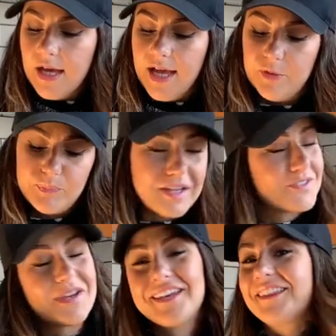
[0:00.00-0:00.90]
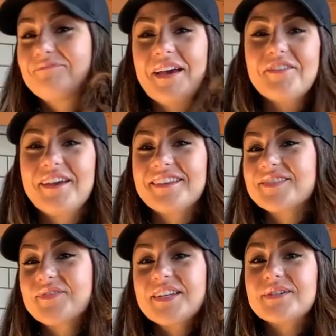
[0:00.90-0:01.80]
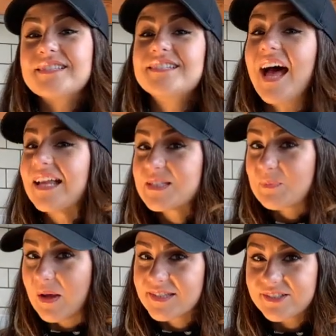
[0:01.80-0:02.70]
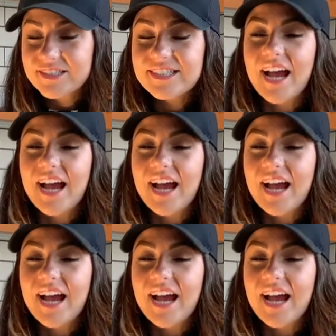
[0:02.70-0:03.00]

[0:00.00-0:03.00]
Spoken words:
By the way, this video is not sponsored.